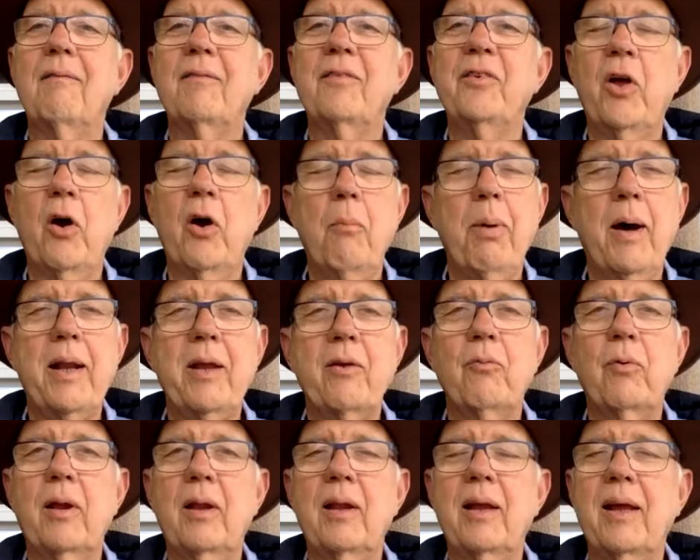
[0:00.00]

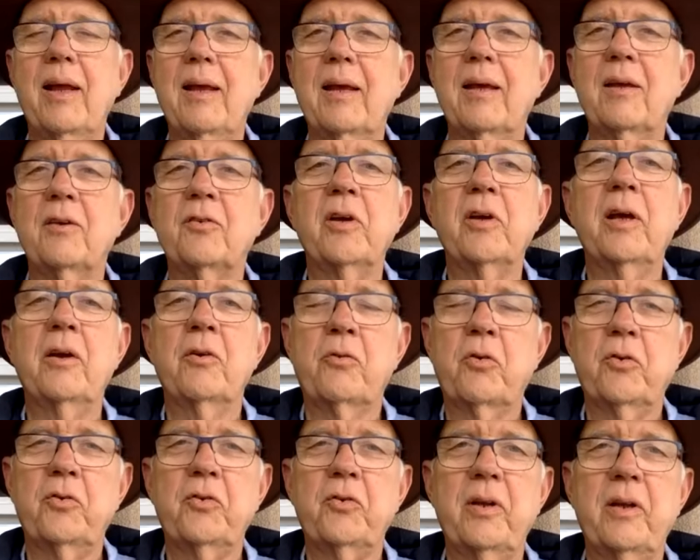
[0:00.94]
Nobody really is
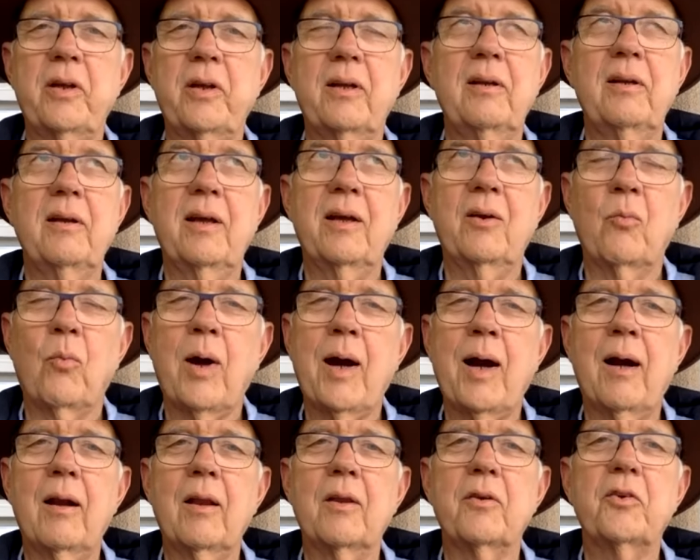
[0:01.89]
interested in
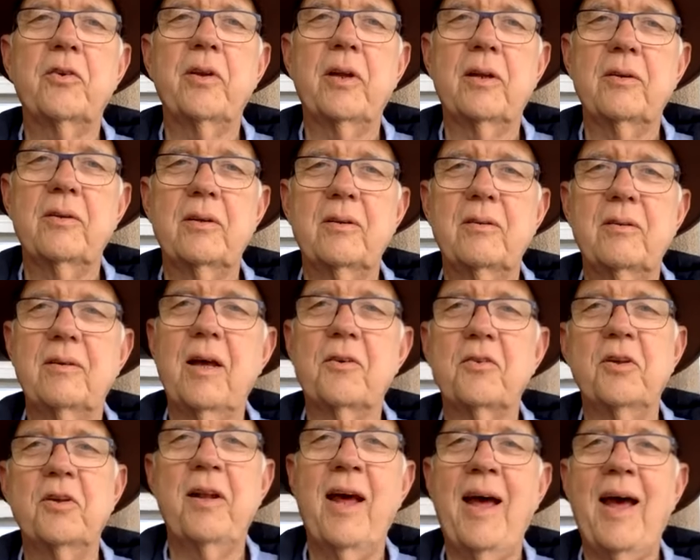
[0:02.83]
wireless that
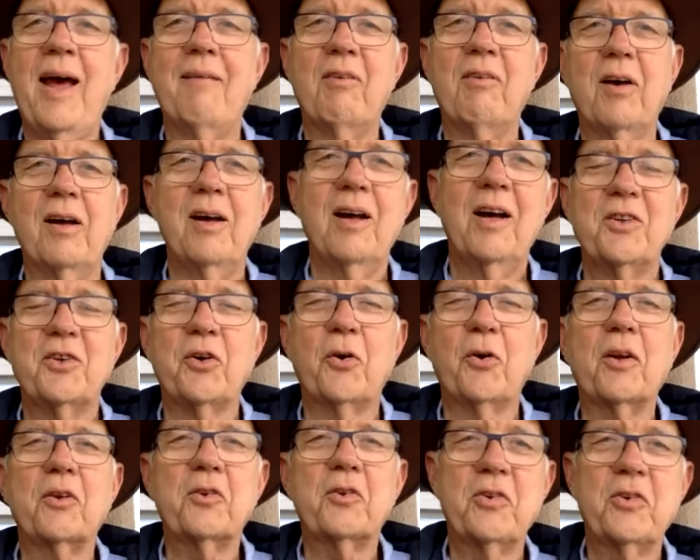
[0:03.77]
doesn't have a
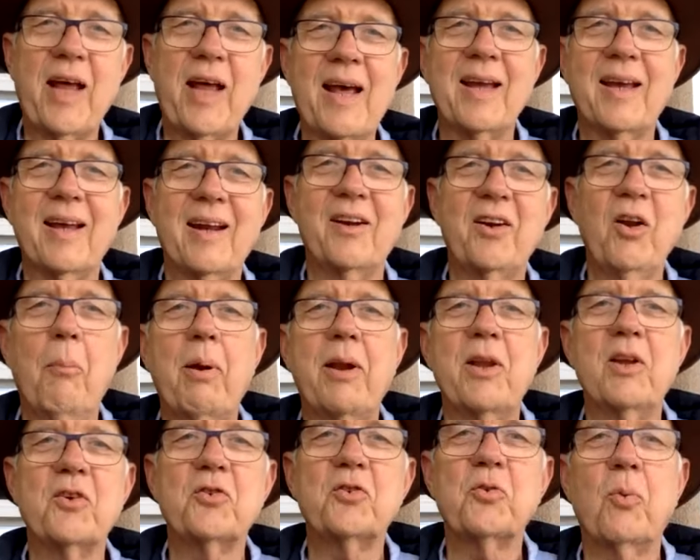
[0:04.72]
direct stake in it.
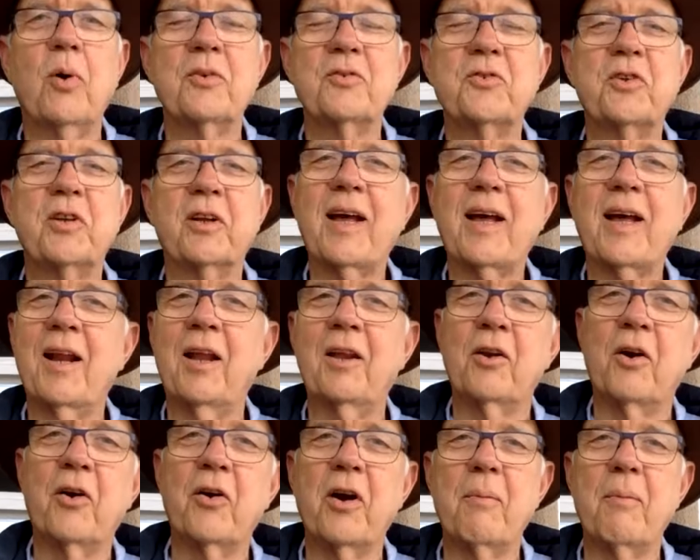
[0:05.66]
Nobody just wants to kind of
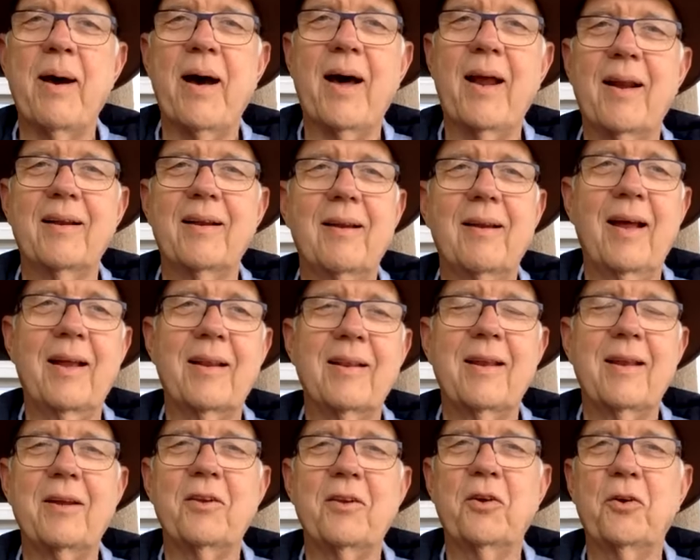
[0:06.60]
learn about it like
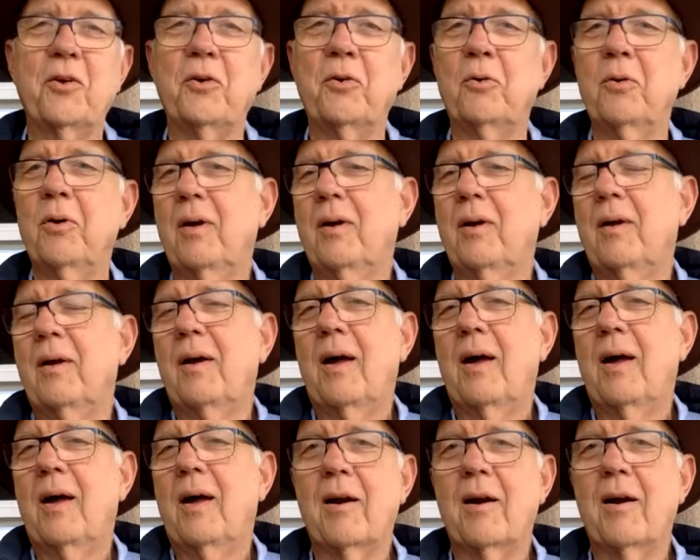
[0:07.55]
they do,
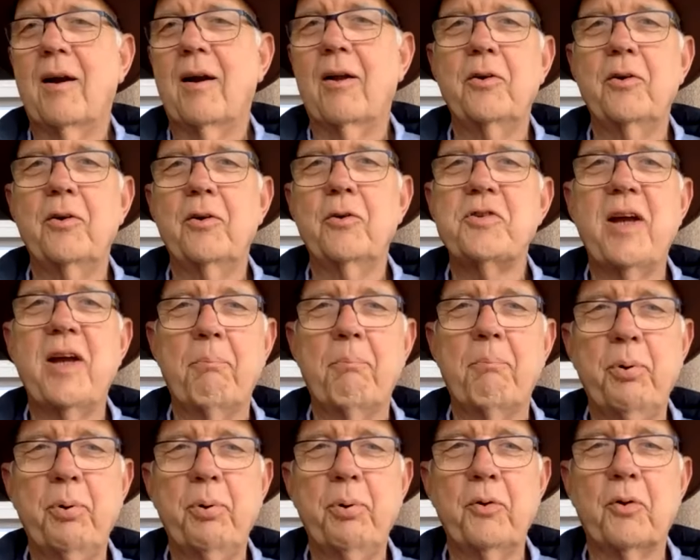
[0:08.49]
I don't know, a new
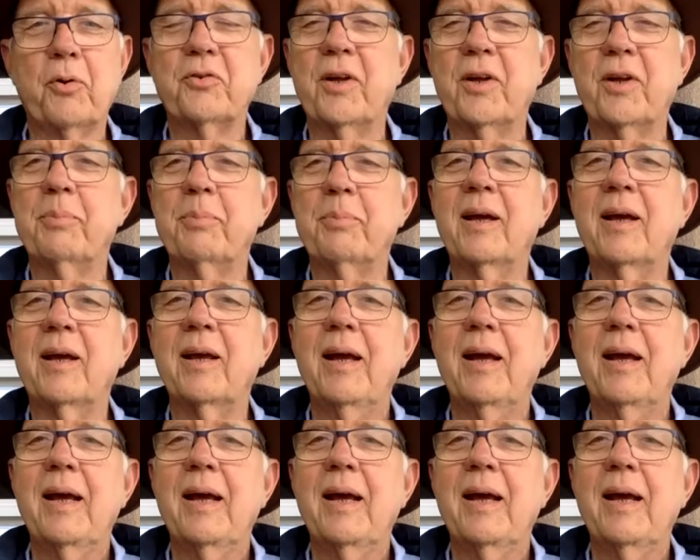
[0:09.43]
shampoo or something.